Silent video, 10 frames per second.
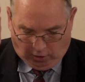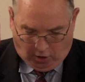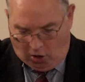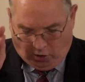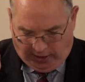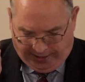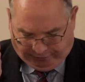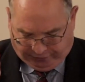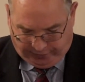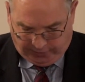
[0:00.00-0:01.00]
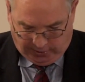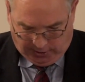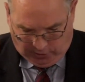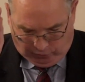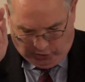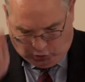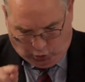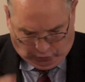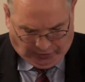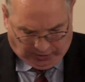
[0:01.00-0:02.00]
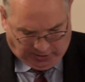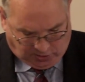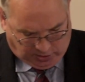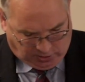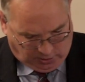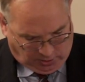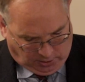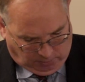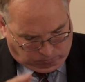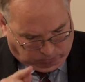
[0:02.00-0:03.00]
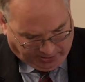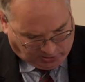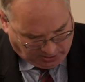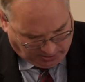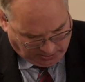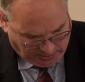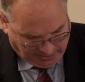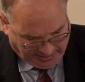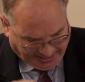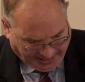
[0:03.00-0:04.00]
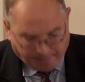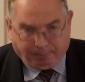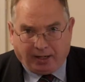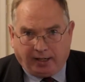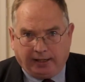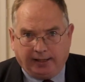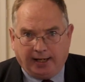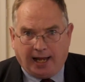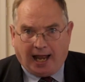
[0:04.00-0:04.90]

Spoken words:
Long live rejuvenated, mighty, happy,